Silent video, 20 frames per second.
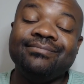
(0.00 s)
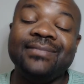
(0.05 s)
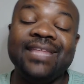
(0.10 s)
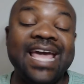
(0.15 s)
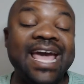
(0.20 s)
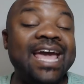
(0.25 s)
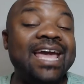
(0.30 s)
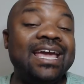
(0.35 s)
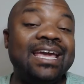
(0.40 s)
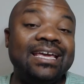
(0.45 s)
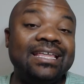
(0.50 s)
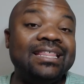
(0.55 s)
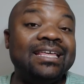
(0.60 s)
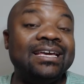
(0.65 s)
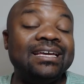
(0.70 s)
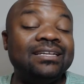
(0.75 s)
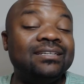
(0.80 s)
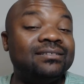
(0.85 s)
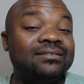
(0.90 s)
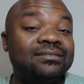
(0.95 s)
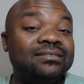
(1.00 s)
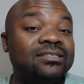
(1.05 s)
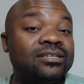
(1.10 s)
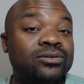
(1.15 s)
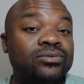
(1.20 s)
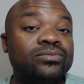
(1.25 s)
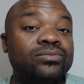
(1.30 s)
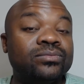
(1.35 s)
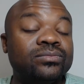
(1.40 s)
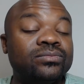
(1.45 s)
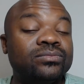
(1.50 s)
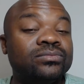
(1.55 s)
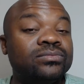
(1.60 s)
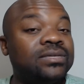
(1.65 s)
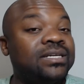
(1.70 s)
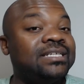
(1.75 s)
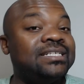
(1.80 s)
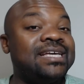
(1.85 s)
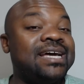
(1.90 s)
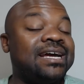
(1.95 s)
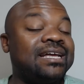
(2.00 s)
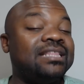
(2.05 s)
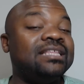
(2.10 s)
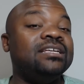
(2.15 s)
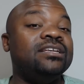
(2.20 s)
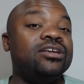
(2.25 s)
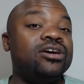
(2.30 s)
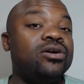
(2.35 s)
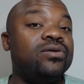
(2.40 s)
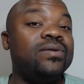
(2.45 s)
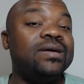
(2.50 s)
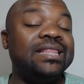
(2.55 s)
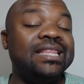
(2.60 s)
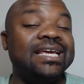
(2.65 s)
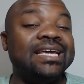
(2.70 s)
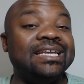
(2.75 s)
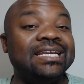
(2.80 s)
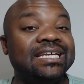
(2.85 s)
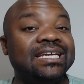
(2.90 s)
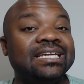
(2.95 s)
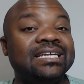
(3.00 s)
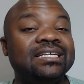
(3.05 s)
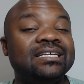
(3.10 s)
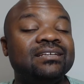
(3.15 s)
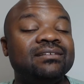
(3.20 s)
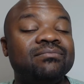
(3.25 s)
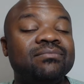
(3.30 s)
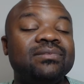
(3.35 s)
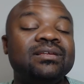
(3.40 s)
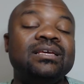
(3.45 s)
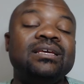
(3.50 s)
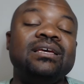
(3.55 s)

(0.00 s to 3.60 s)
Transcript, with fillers: A, they don't exactly know what they need and